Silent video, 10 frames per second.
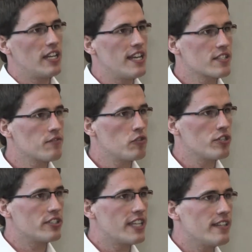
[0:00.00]
less for
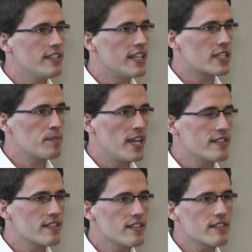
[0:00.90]
your daily
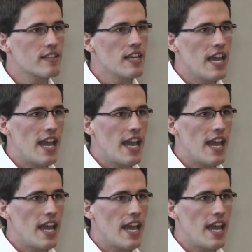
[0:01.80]
expenses,